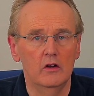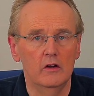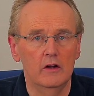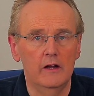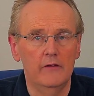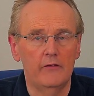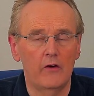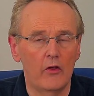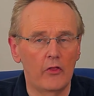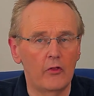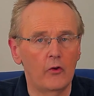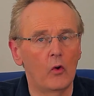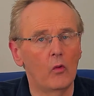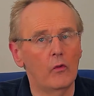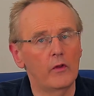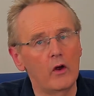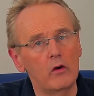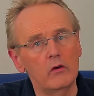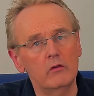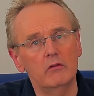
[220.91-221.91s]
if I thought
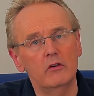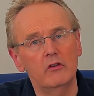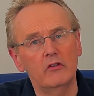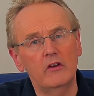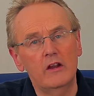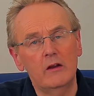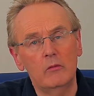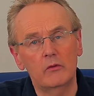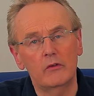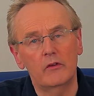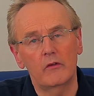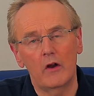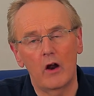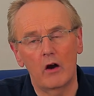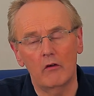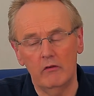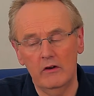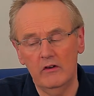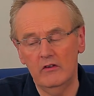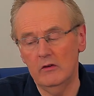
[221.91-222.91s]
the only reason
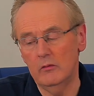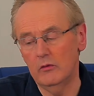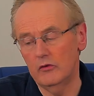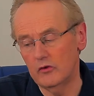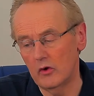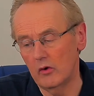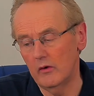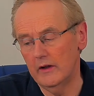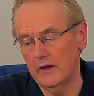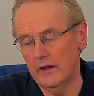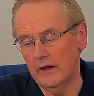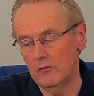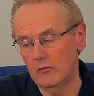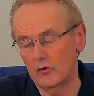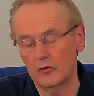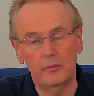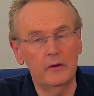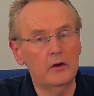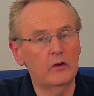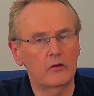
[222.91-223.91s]
he was doing it
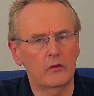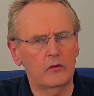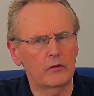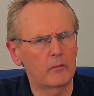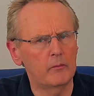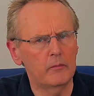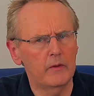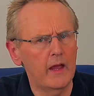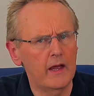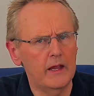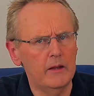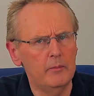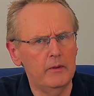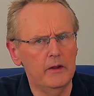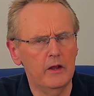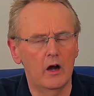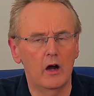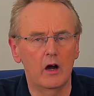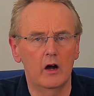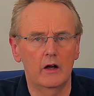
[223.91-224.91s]
was because of some
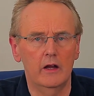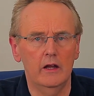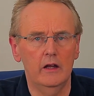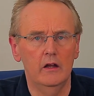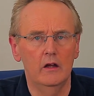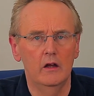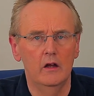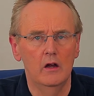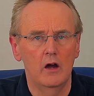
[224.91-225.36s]
KPI.